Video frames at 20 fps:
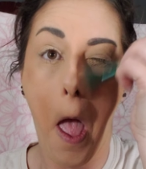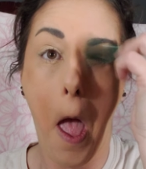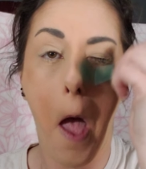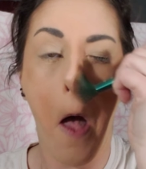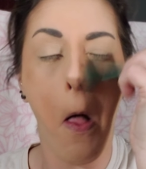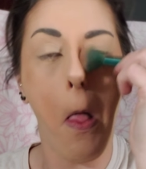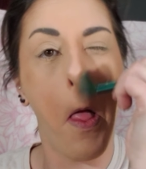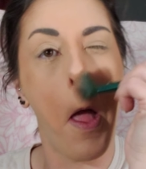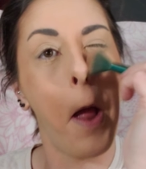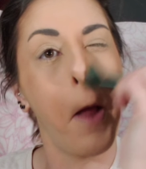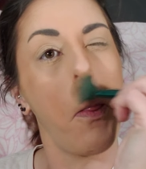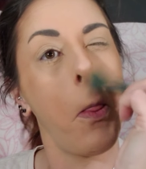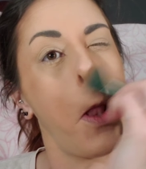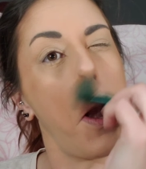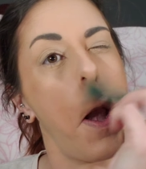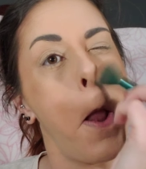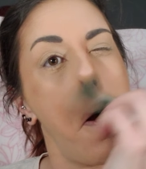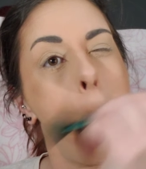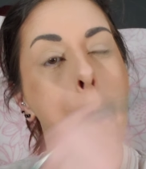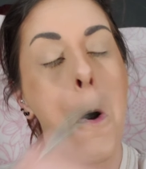Outline the
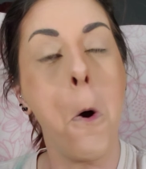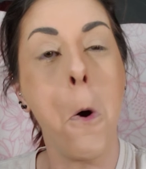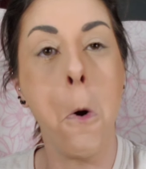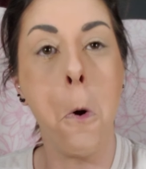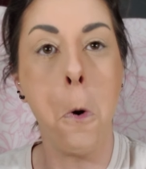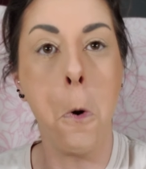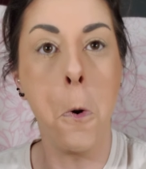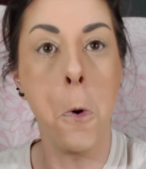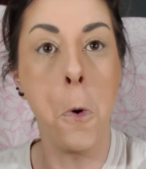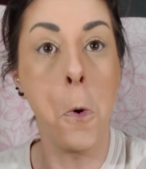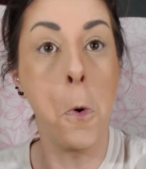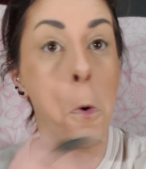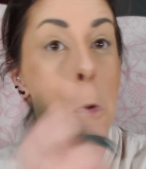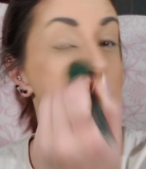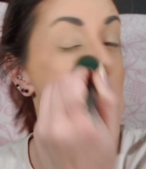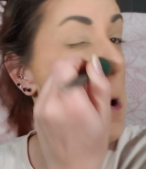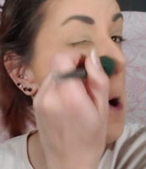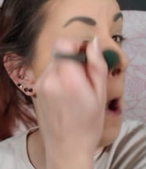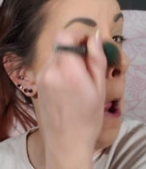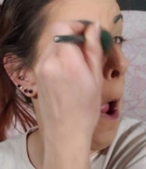
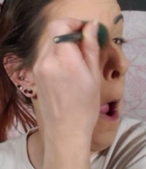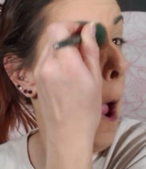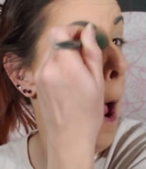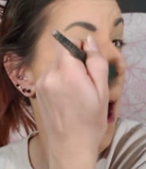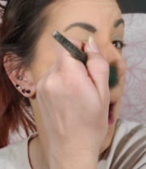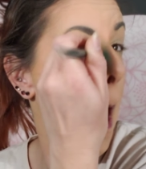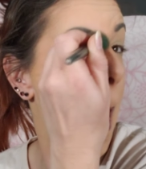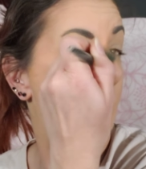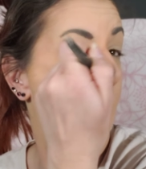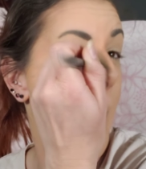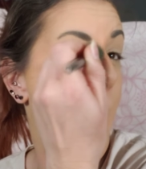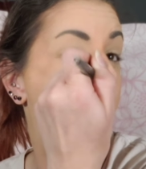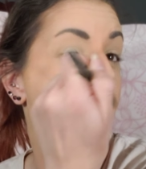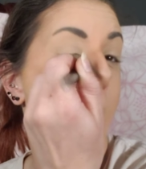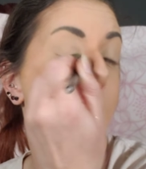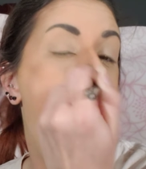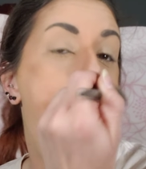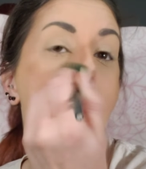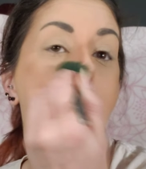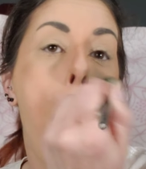nose.
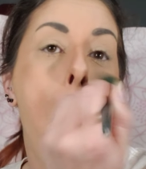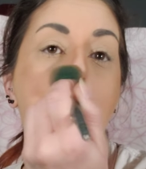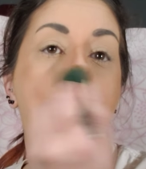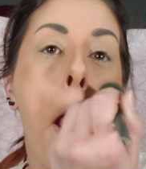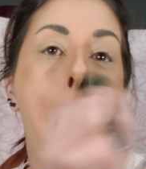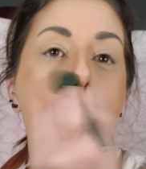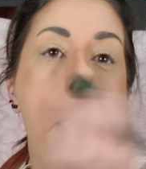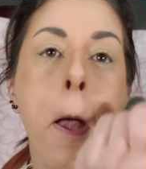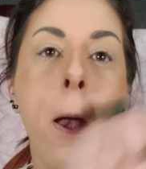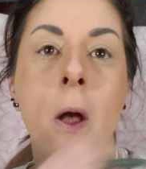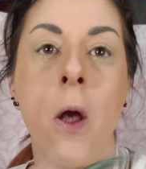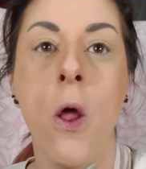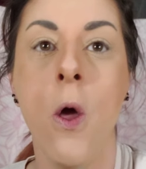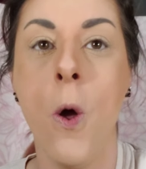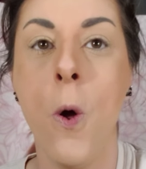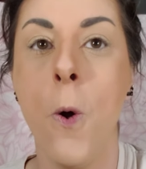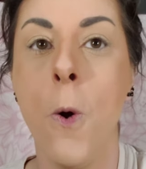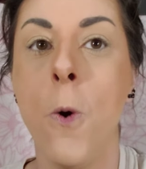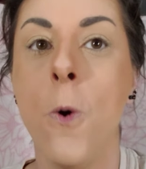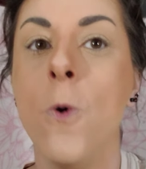Outline the
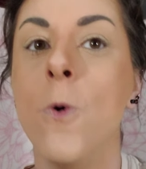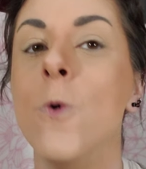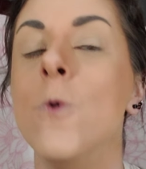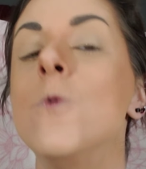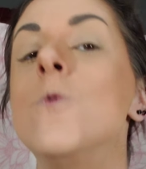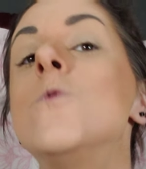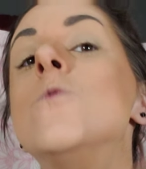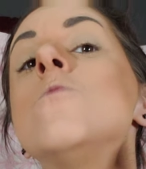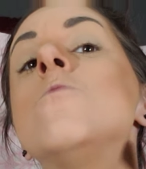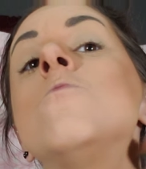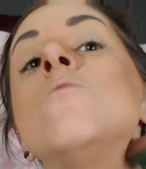nose.